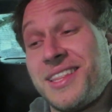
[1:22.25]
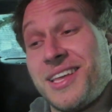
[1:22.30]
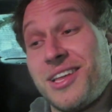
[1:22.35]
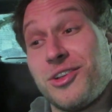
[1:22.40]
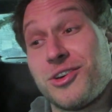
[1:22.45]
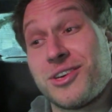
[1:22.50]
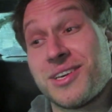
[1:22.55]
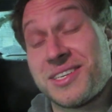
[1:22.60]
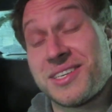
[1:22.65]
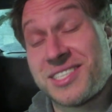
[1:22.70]
they
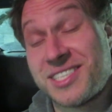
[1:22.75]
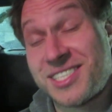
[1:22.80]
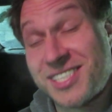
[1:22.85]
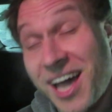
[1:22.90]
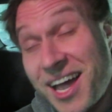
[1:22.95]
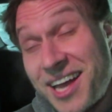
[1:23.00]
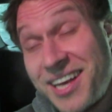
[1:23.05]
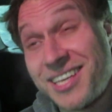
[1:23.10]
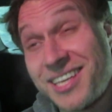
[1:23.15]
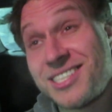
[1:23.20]
look
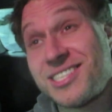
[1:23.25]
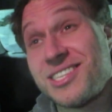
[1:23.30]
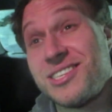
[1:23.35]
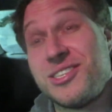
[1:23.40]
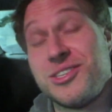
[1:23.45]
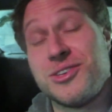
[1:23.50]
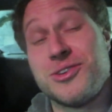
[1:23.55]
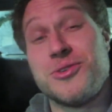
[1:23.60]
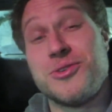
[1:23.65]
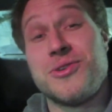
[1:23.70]
exciting to
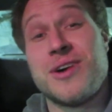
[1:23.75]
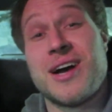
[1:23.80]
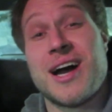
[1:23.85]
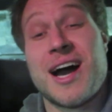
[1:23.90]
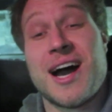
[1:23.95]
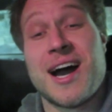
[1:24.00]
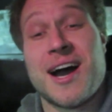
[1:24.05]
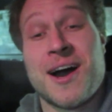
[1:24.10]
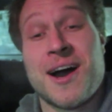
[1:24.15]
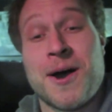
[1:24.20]
do
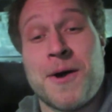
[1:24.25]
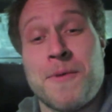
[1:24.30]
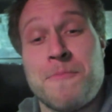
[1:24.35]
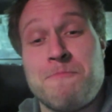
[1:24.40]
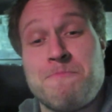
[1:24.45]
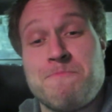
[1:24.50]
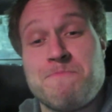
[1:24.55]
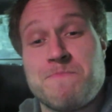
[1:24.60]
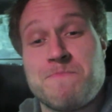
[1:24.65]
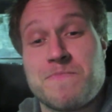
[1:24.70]

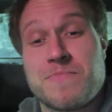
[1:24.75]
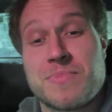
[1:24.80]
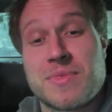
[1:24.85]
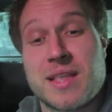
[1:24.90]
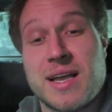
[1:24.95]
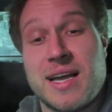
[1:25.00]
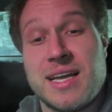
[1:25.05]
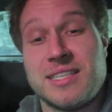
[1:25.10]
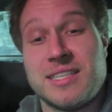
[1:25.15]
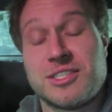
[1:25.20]
um,
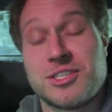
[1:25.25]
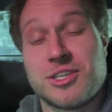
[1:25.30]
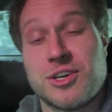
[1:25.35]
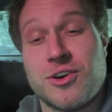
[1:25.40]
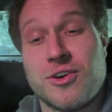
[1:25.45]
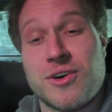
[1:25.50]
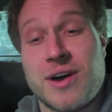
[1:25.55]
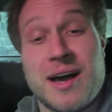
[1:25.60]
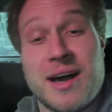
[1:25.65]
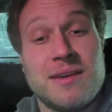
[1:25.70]
and
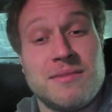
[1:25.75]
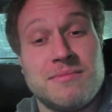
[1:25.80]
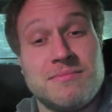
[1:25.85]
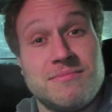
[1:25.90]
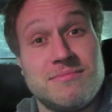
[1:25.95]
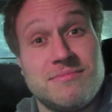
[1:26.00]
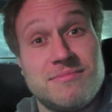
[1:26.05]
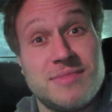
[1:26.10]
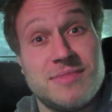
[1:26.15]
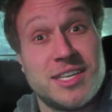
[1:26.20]
so
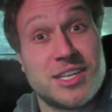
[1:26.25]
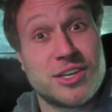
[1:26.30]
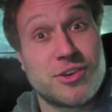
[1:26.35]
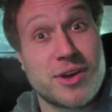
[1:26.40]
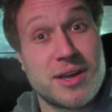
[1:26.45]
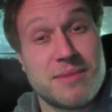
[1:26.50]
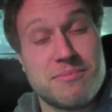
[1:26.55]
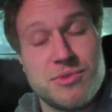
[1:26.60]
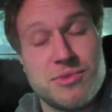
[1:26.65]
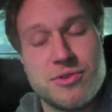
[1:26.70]
I'm in a
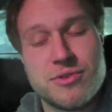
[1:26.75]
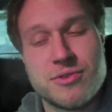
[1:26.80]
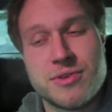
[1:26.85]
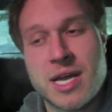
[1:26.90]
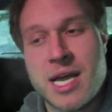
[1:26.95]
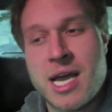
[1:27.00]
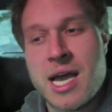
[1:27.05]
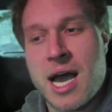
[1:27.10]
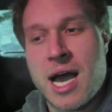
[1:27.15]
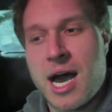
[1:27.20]
great mood
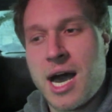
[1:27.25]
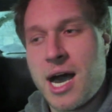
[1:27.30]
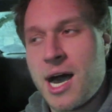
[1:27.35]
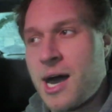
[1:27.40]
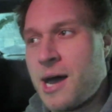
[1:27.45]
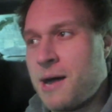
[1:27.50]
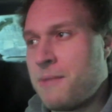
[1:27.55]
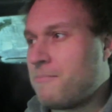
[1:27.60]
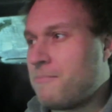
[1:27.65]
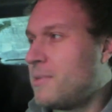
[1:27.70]

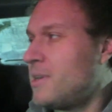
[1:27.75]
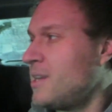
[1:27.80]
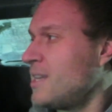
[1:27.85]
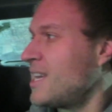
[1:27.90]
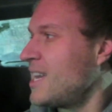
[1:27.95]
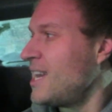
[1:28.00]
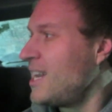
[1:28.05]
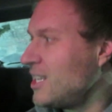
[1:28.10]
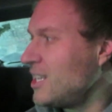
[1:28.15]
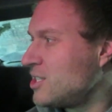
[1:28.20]
um, in
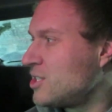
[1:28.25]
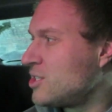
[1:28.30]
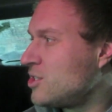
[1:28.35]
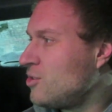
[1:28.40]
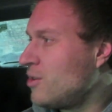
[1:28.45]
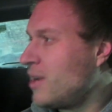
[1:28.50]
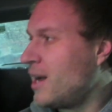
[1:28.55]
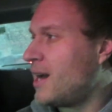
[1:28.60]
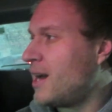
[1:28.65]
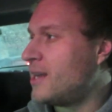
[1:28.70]
case
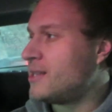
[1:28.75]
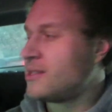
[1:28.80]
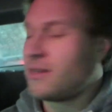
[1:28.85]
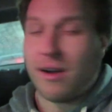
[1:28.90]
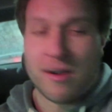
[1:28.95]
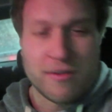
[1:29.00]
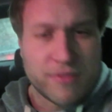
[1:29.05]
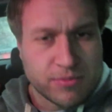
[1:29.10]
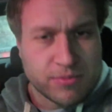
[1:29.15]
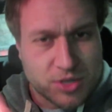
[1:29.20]
you guys
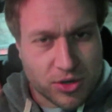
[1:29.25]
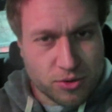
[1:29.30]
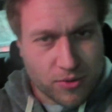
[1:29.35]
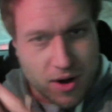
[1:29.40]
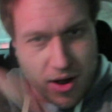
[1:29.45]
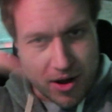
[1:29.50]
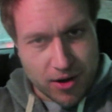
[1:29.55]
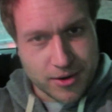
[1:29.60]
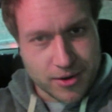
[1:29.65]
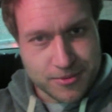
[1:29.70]
are from
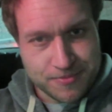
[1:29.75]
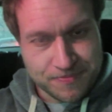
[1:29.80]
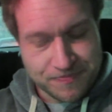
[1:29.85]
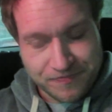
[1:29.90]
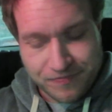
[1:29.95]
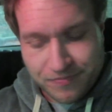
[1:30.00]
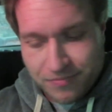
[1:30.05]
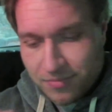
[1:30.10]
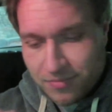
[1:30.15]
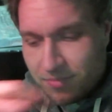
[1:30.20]
Toronto
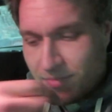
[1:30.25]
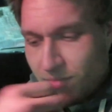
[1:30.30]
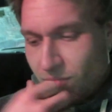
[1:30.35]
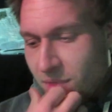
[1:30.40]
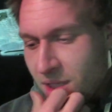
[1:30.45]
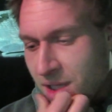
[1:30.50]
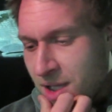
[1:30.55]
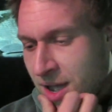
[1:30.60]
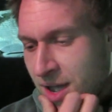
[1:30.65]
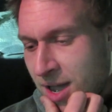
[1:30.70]

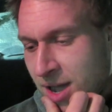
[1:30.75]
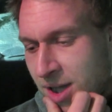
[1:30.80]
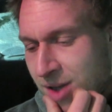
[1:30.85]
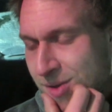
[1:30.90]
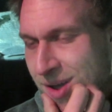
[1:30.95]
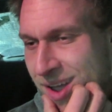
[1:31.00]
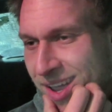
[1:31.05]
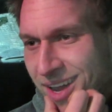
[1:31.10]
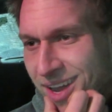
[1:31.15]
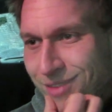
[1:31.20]
uh,
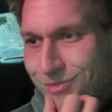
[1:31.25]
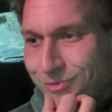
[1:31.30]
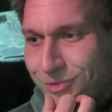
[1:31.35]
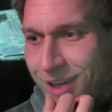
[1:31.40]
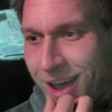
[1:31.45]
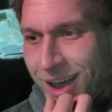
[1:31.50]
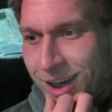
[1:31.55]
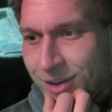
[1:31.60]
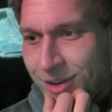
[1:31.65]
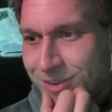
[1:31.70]
I kind of
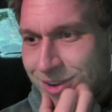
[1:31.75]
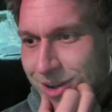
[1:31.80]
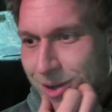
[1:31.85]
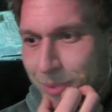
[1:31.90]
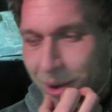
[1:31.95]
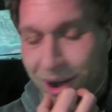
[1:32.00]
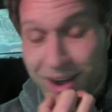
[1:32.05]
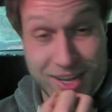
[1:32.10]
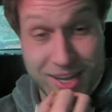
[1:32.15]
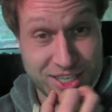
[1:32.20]
found a
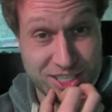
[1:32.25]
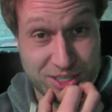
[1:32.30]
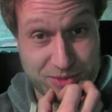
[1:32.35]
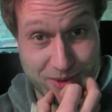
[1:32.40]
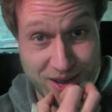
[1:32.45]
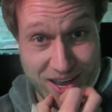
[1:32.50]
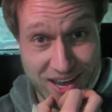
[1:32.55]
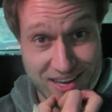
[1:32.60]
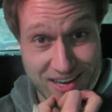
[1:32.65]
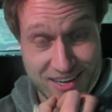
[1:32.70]
parking
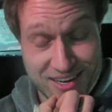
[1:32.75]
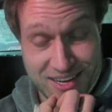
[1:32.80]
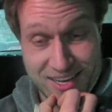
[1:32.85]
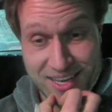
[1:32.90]
spot